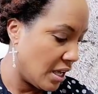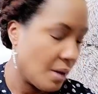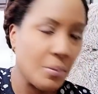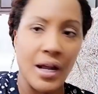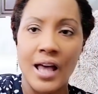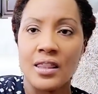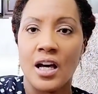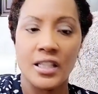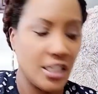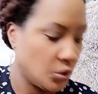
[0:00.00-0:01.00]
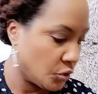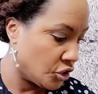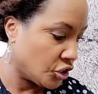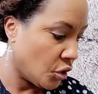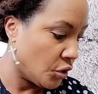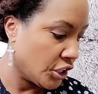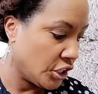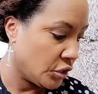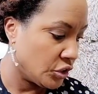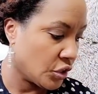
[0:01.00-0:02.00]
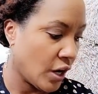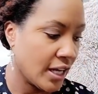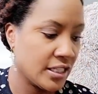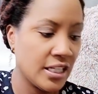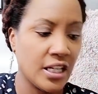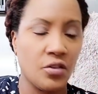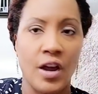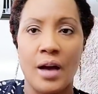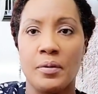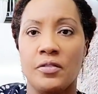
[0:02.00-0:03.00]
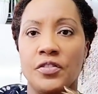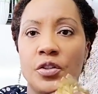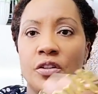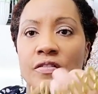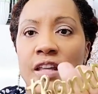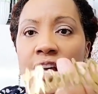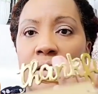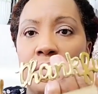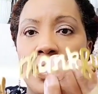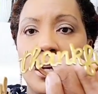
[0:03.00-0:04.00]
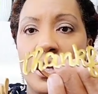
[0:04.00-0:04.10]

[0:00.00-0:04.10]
But I thought these were so cute, so I did grab a few of them.